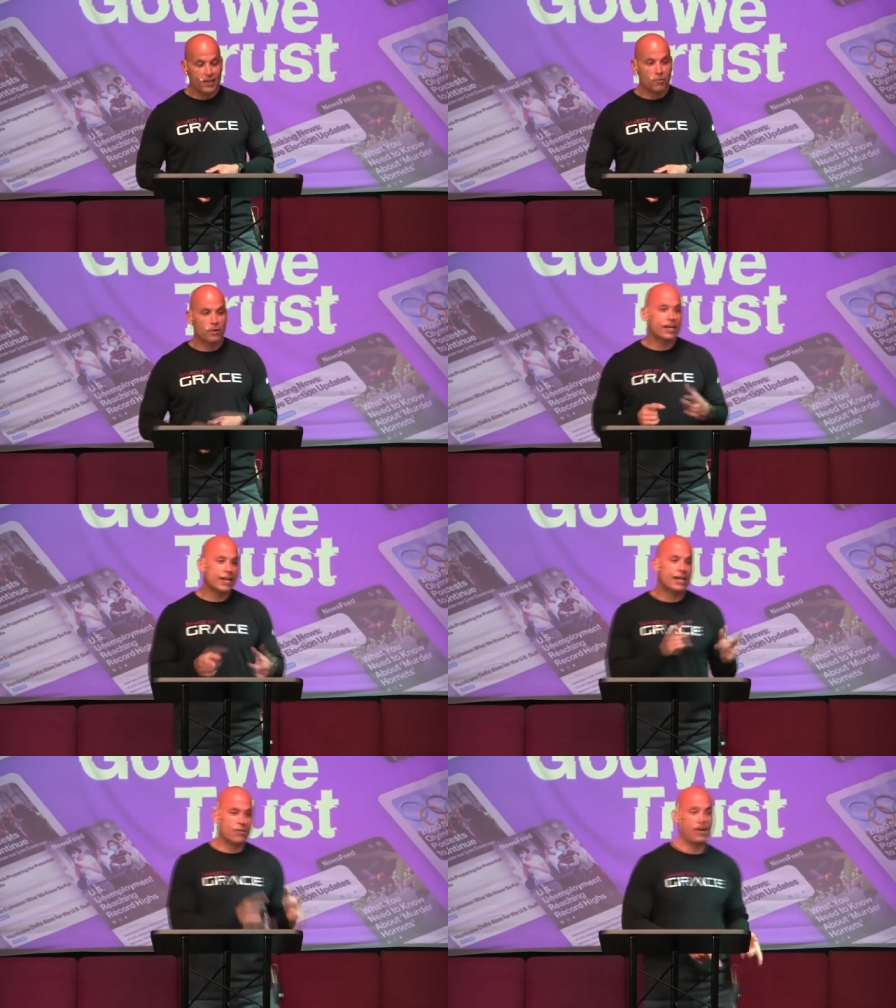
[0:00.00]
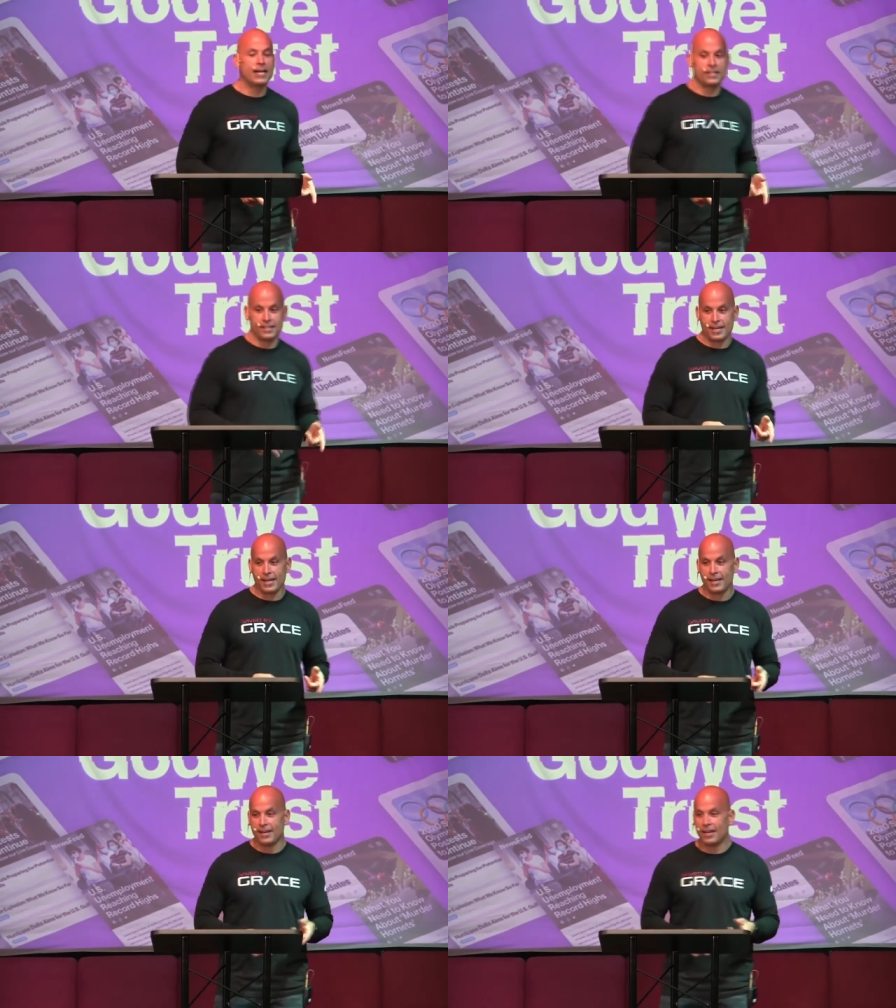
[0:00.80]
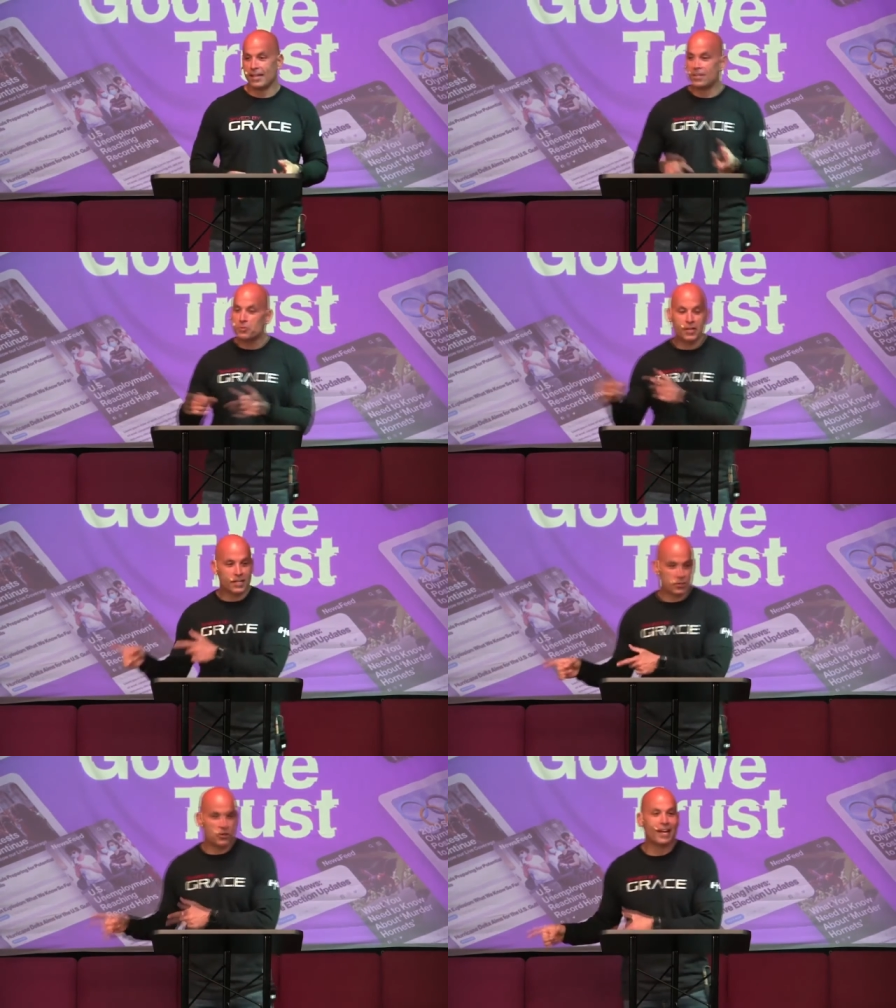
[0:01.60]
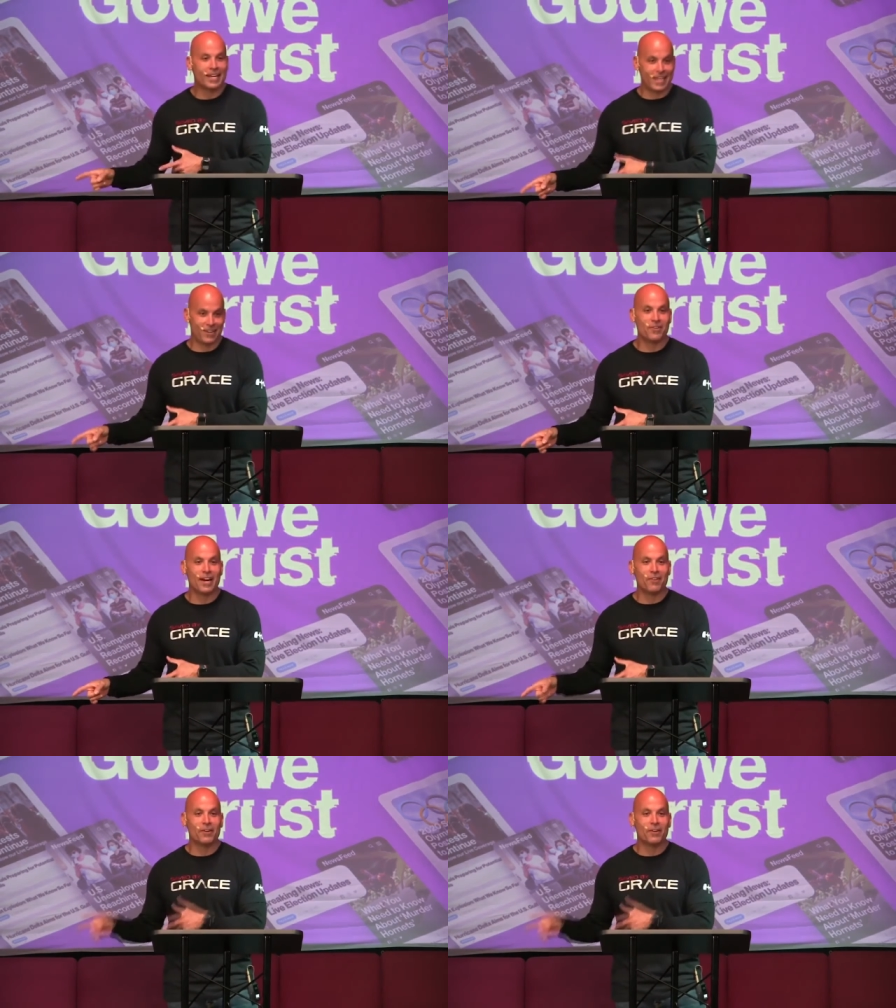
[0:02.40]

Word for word: we're going to get it right today. At least we're going to try to get it right.